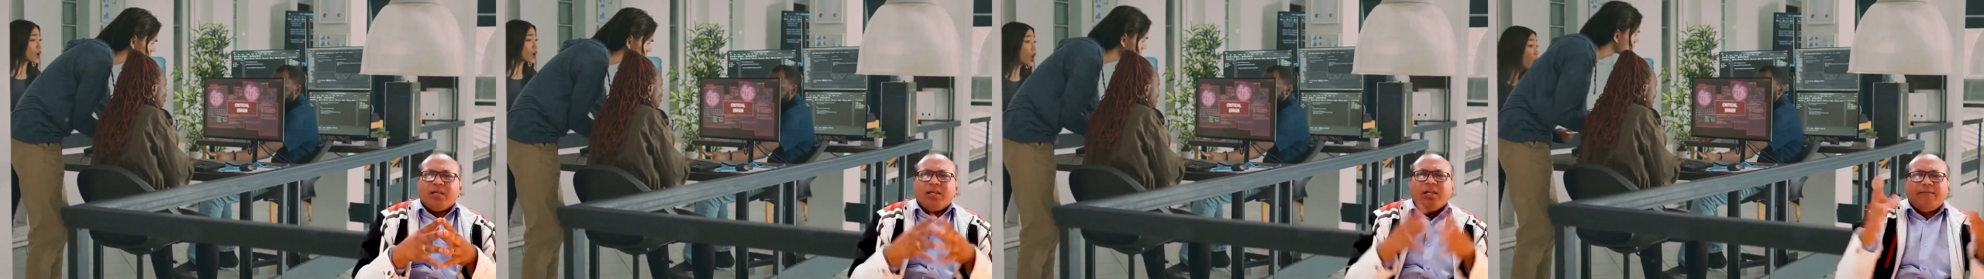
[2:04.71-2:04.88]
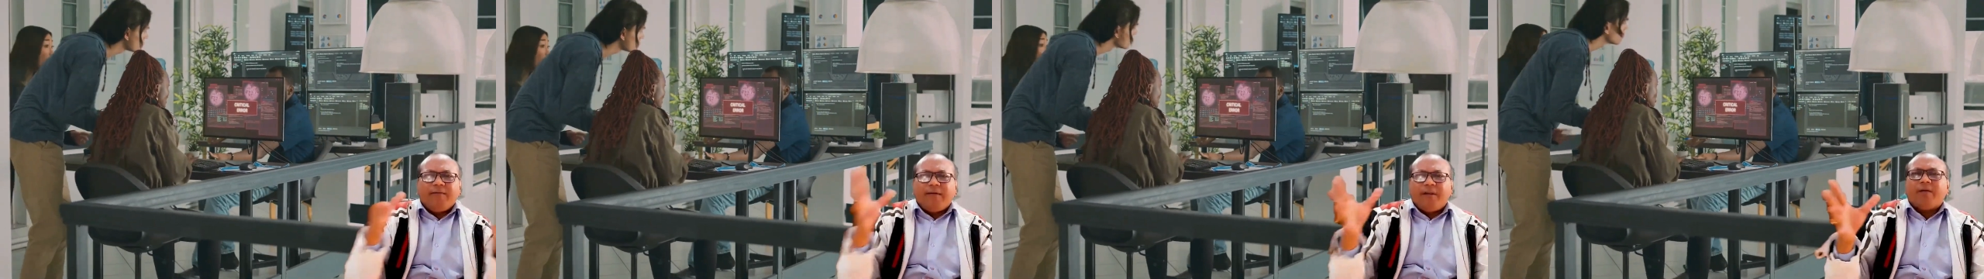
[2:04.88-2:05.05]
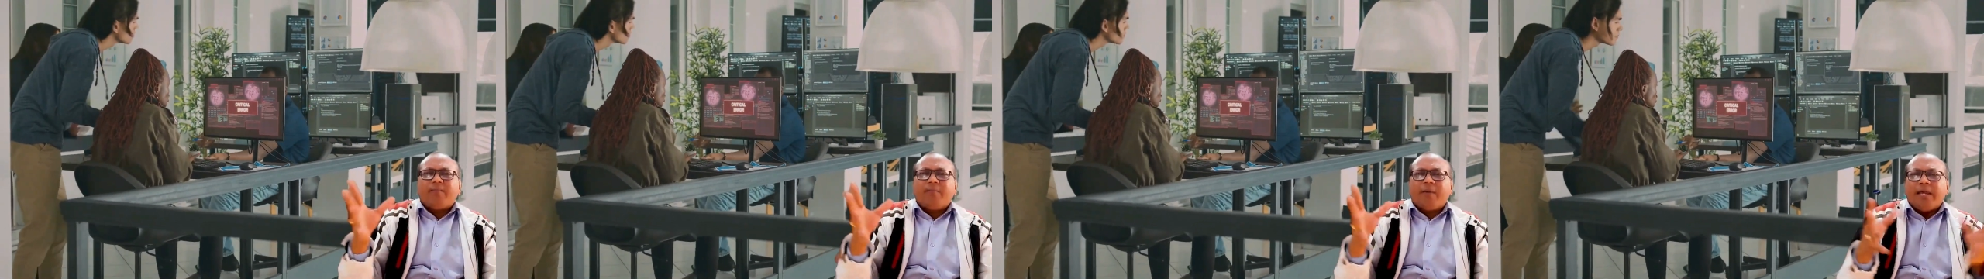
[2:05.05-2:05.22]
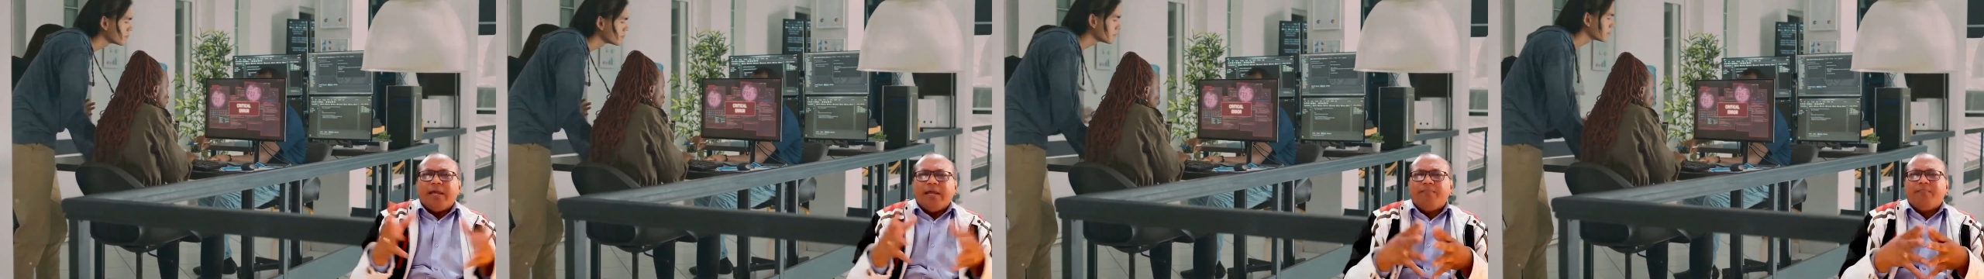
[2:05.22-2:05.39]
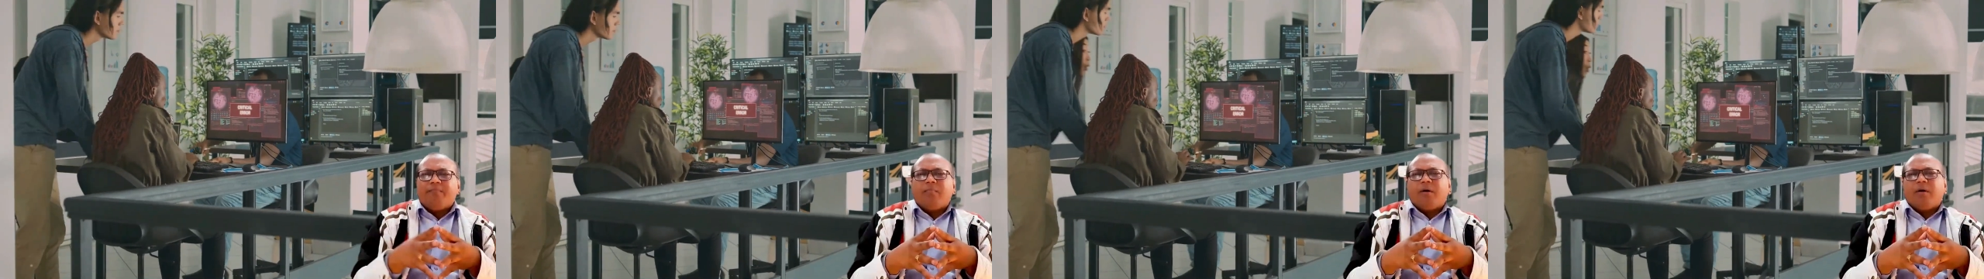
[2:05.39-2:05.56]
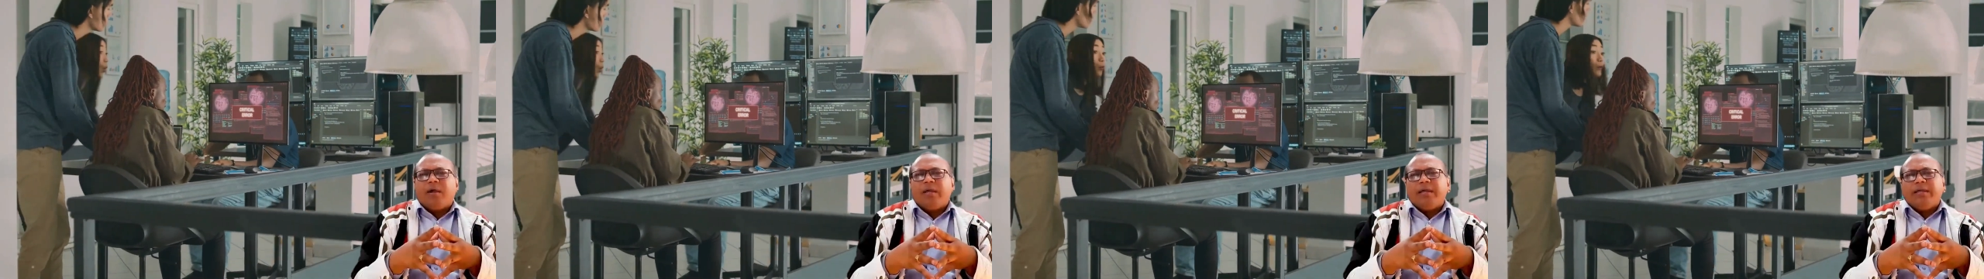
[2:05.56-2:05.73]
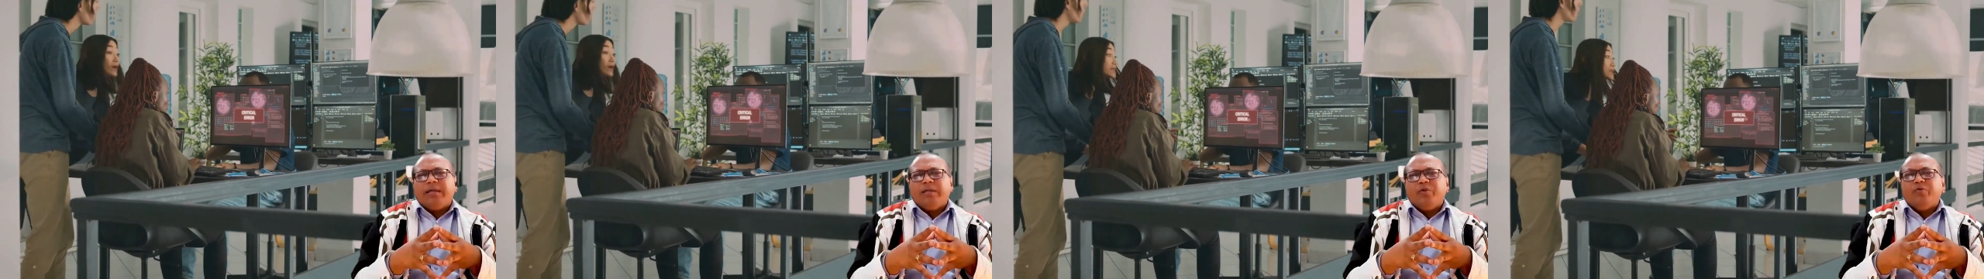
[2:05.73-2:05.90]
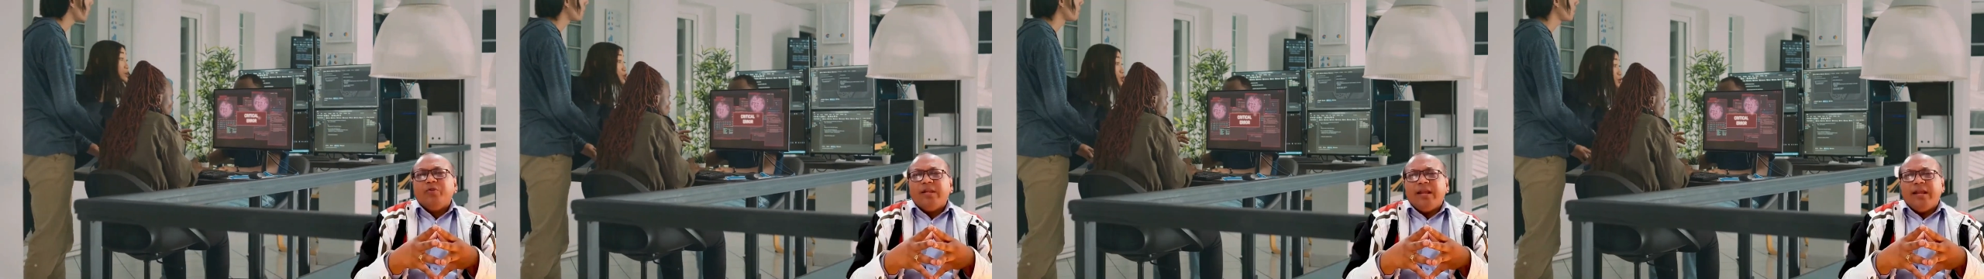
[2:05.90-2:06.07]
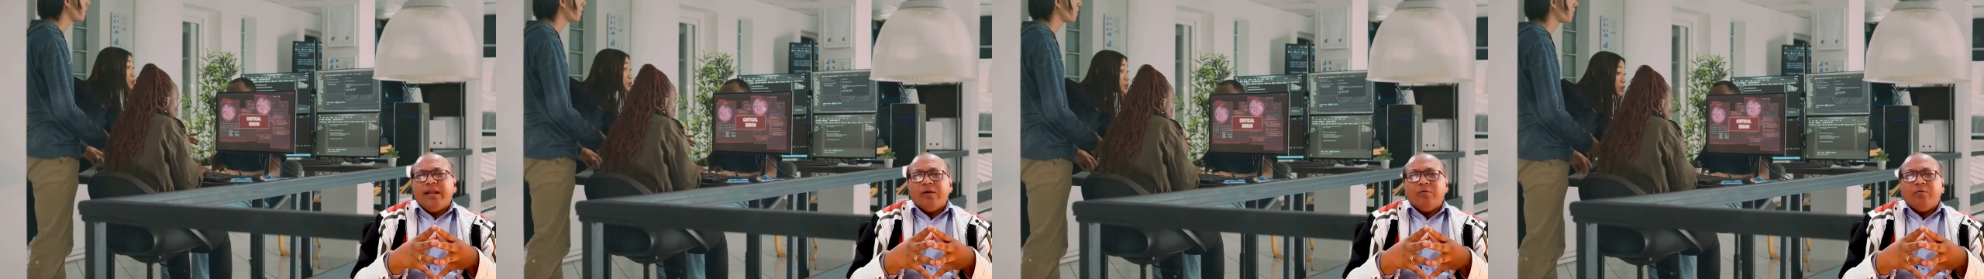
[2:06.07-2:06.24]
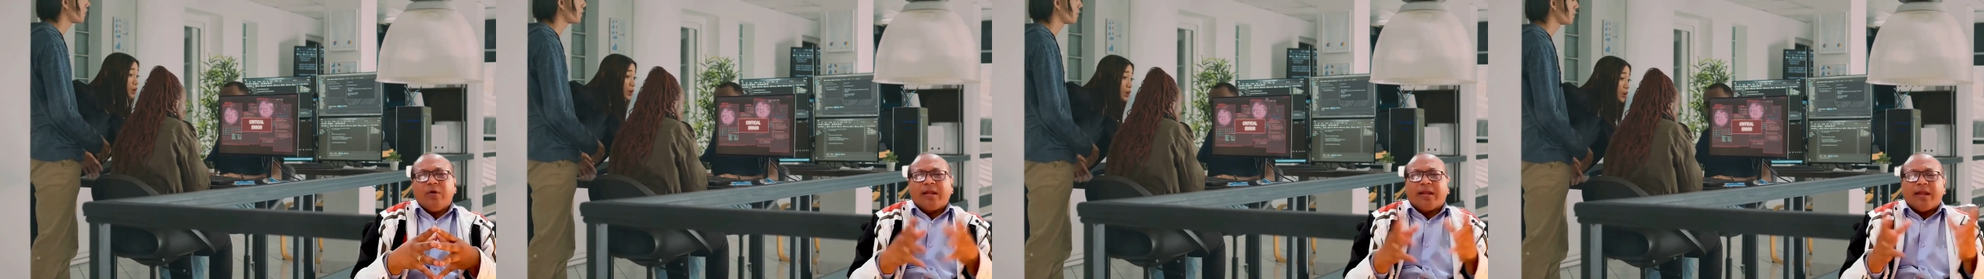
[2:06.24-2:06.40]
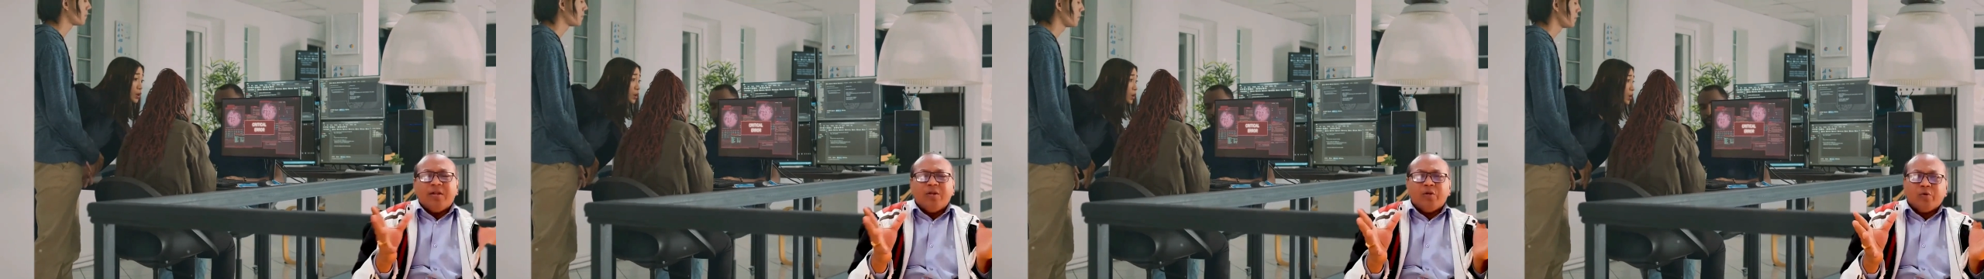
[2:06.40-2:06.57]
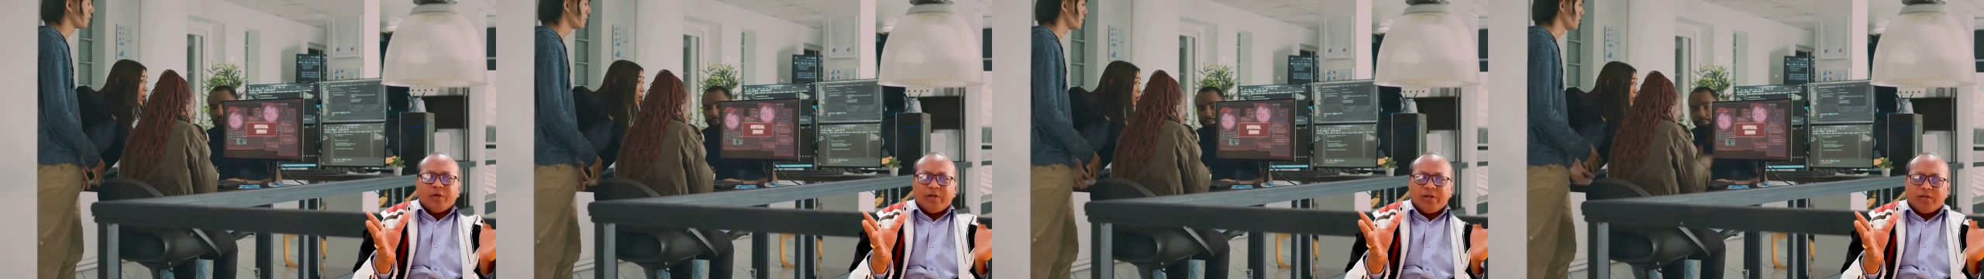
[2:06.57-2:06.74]
Even a unilingual
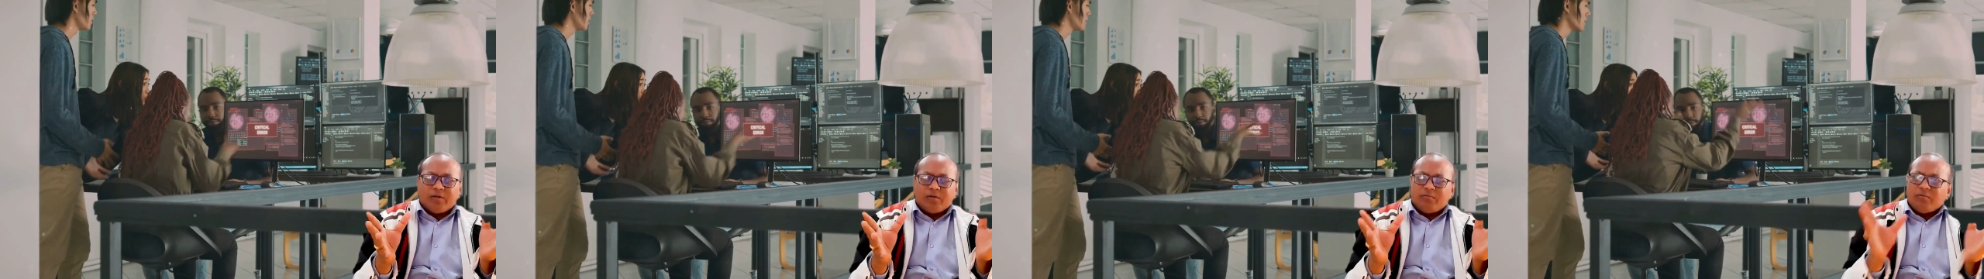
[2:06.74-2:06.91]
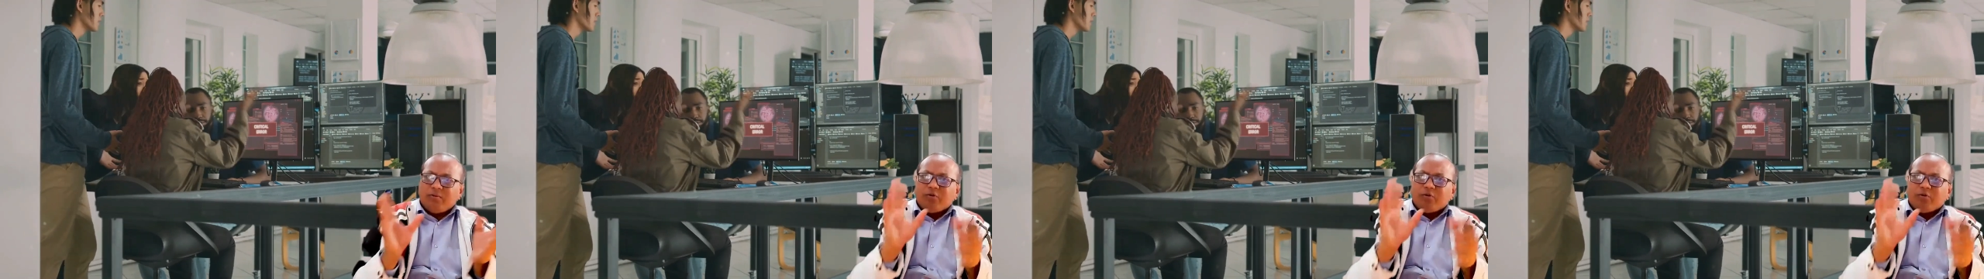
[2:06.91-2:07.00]
can do it.